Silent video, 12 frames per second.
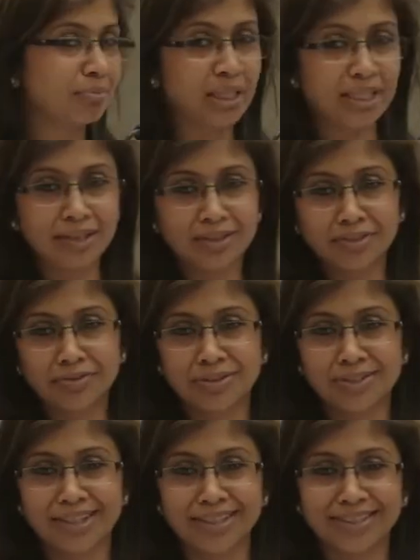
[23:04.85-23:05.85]
making a
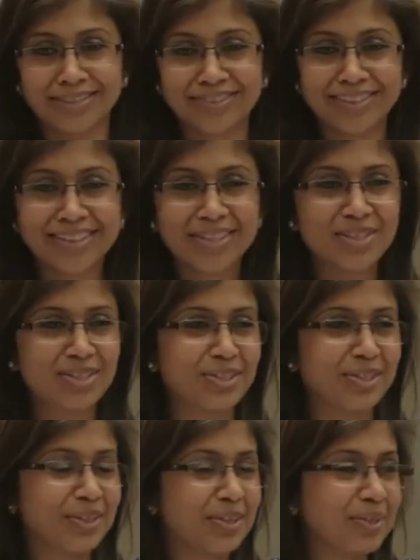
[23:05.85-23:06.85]
difference, Rajeev.
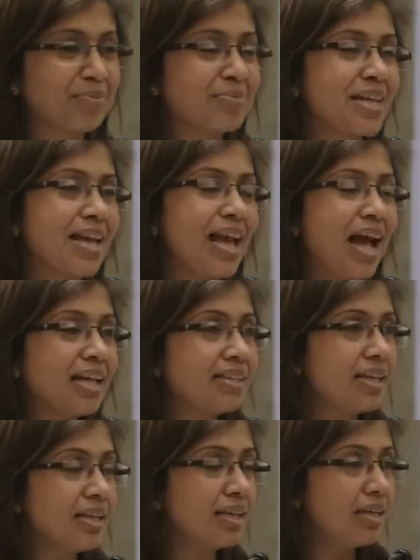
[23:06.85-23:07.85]
So I
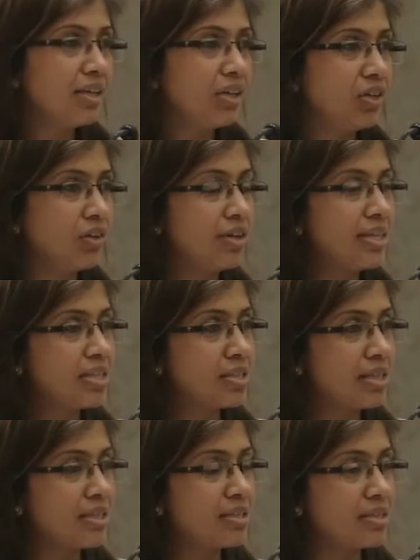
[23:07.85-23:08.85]
think, you know,
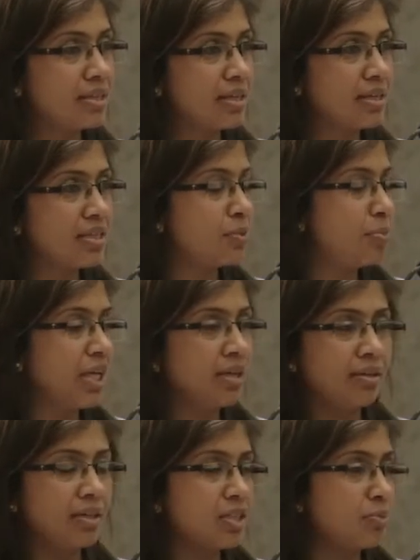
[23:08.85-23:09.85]
it's
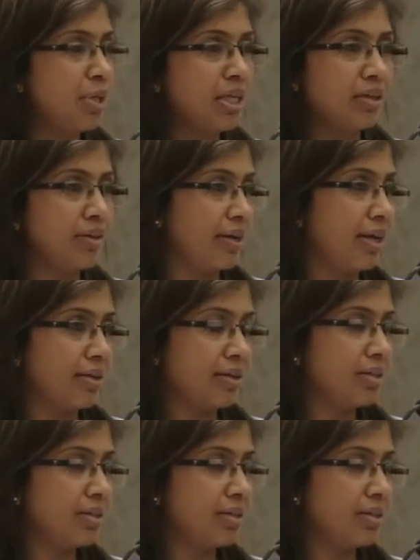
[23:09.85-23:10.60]
been great.